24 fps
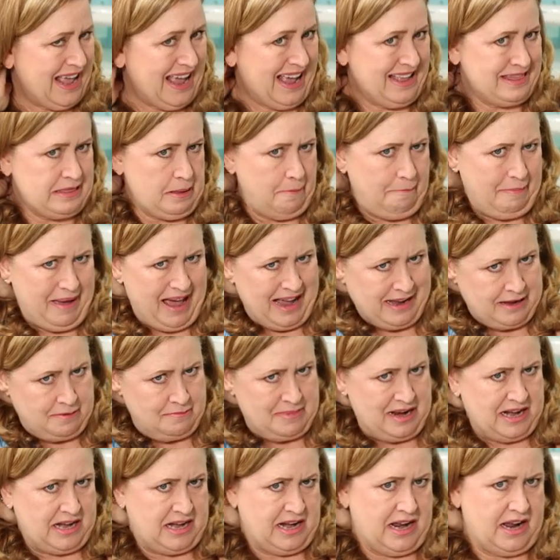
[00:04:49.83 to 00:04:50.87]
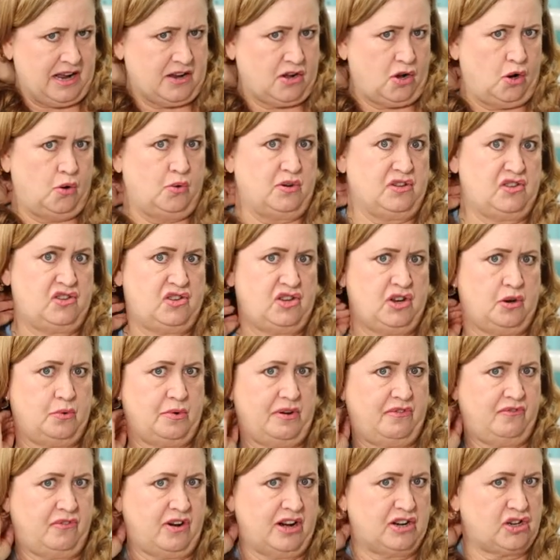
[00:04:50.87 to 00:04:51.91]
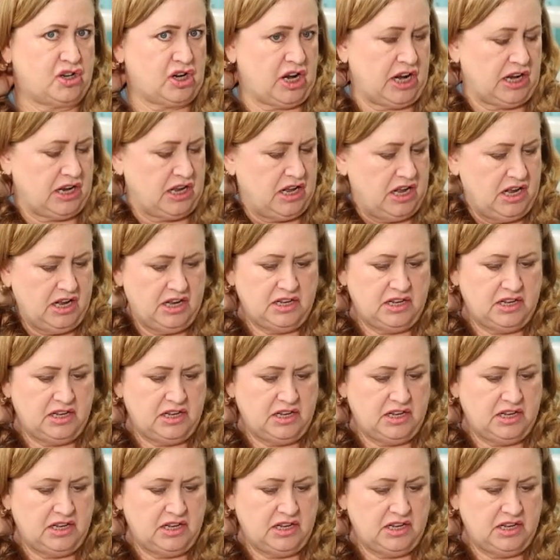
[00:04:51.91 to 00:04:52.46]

and the back of my neck. Oh, it's so refreshing.